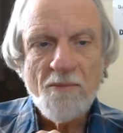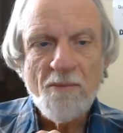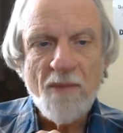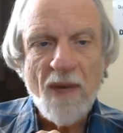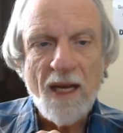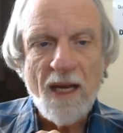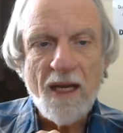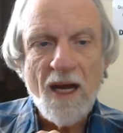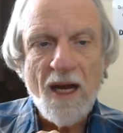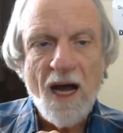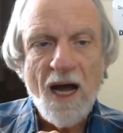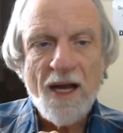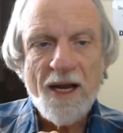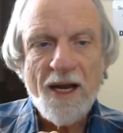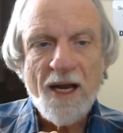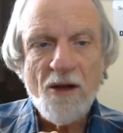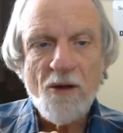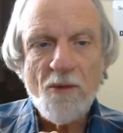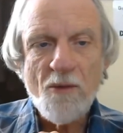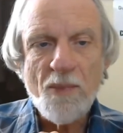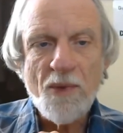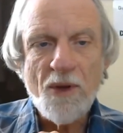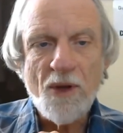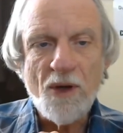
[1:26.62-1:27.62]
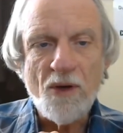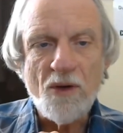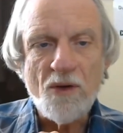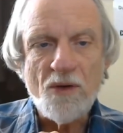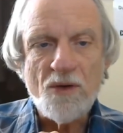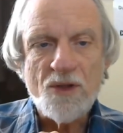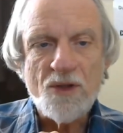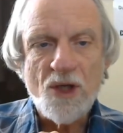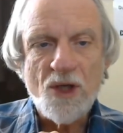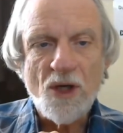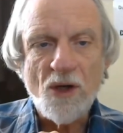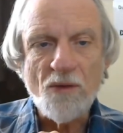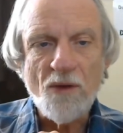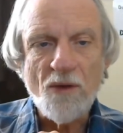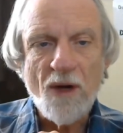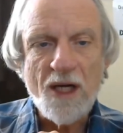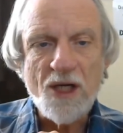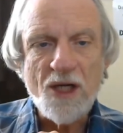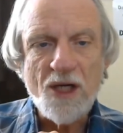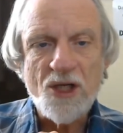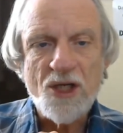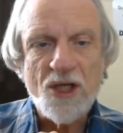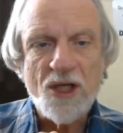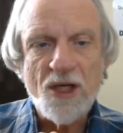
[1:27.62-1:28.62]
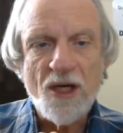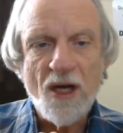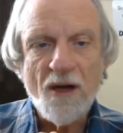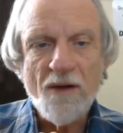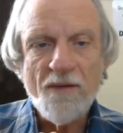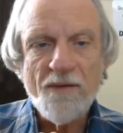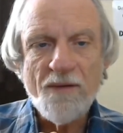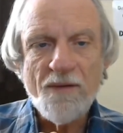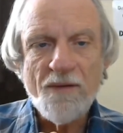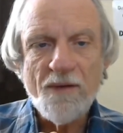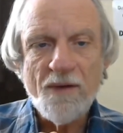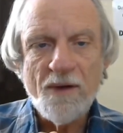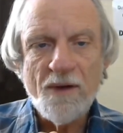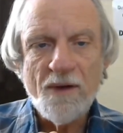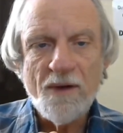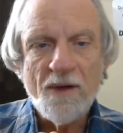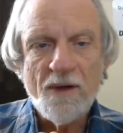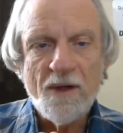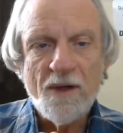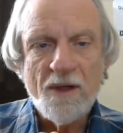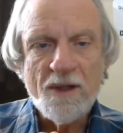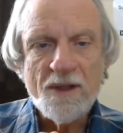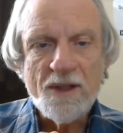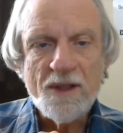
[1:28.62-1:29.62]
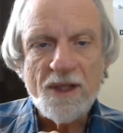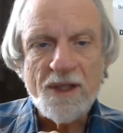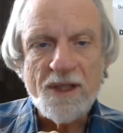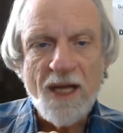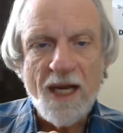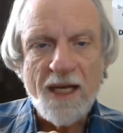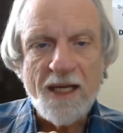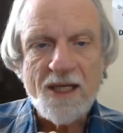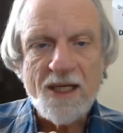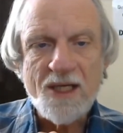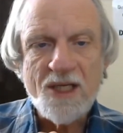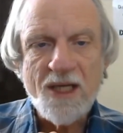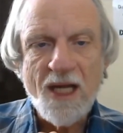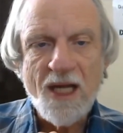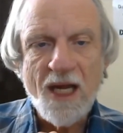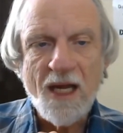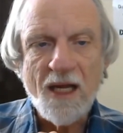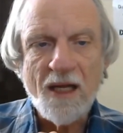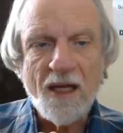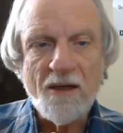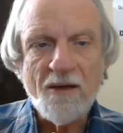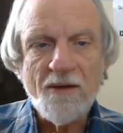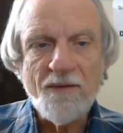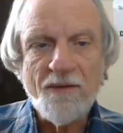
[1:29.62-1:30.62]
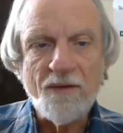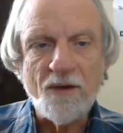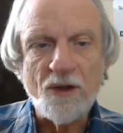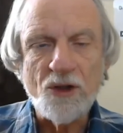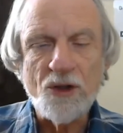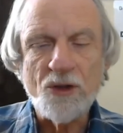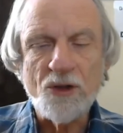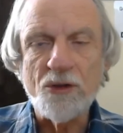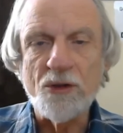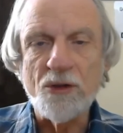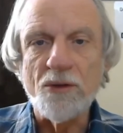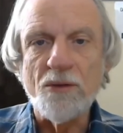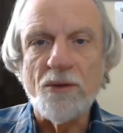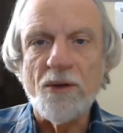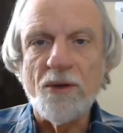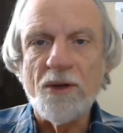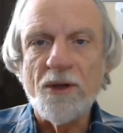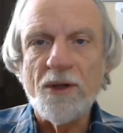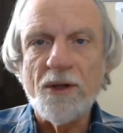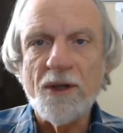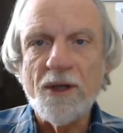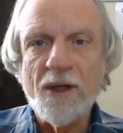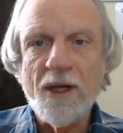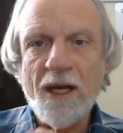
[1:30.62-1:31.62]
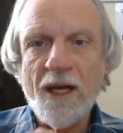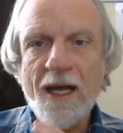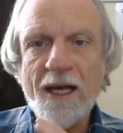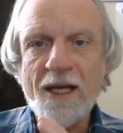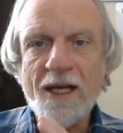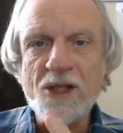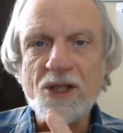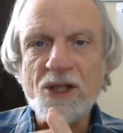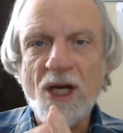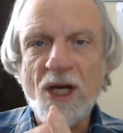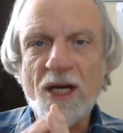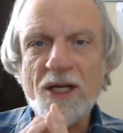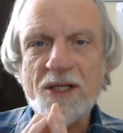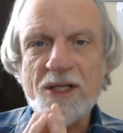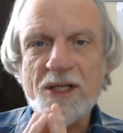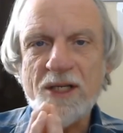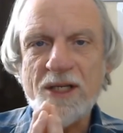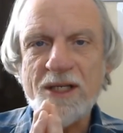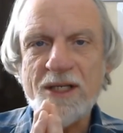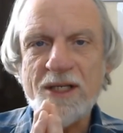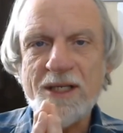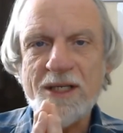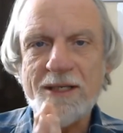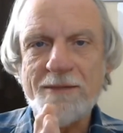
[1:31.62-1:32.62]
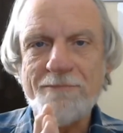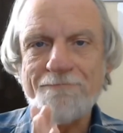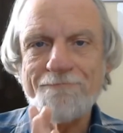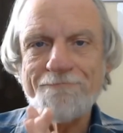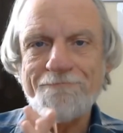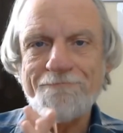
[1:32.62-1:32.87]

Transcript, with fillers: May God help those courageous enough to take a stand for truth and justice.